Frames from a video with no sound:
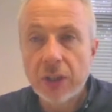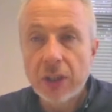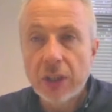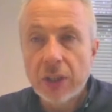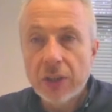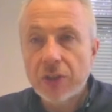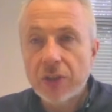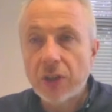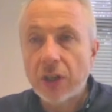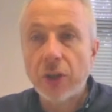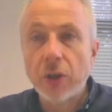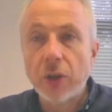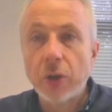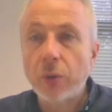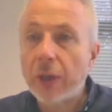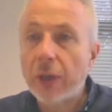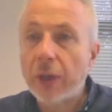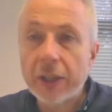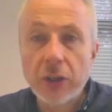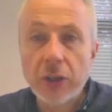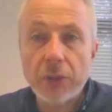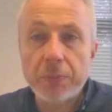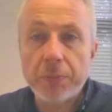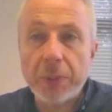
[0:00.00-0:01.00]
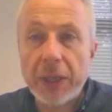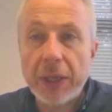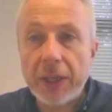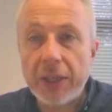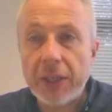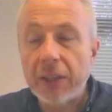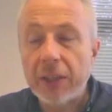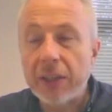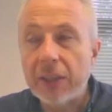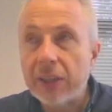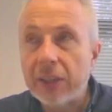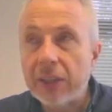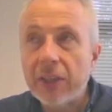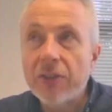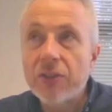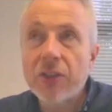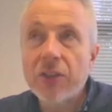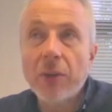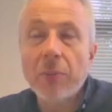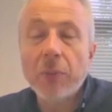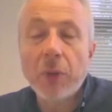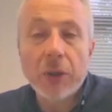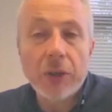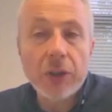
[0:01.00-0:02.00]
So it could be
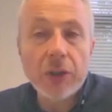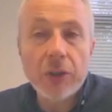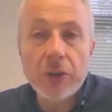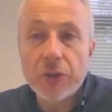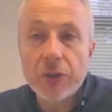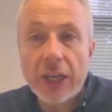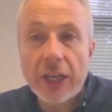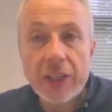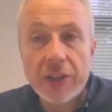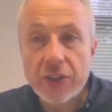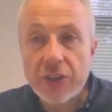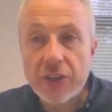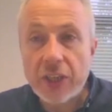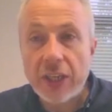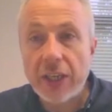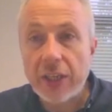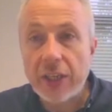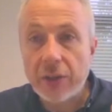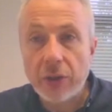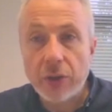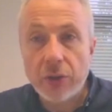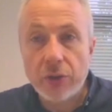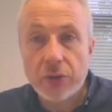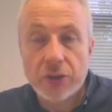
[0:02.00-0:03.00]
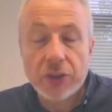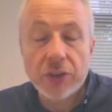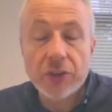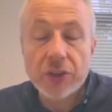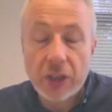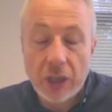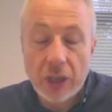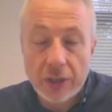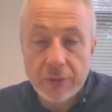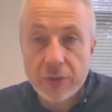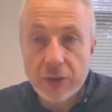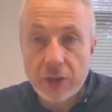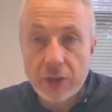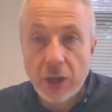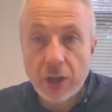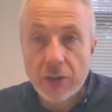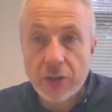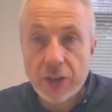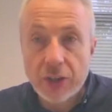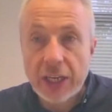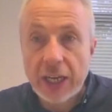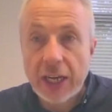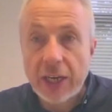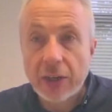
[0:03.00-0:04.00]
someone who's 18, who's just kind of
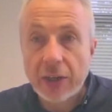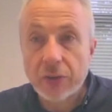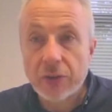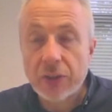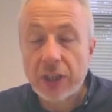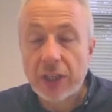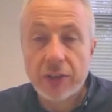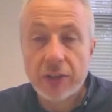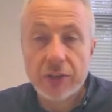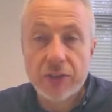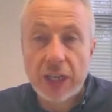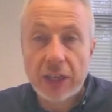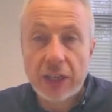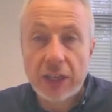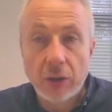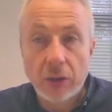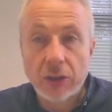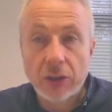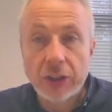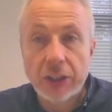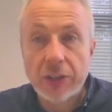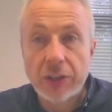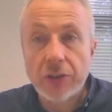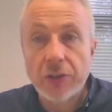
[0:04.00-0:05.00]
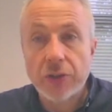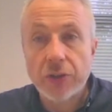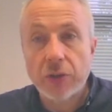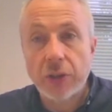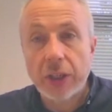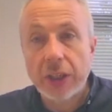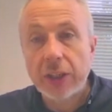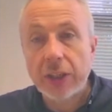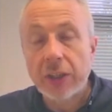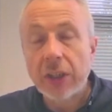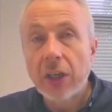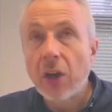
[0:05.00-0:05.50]
starting out in the technology industry,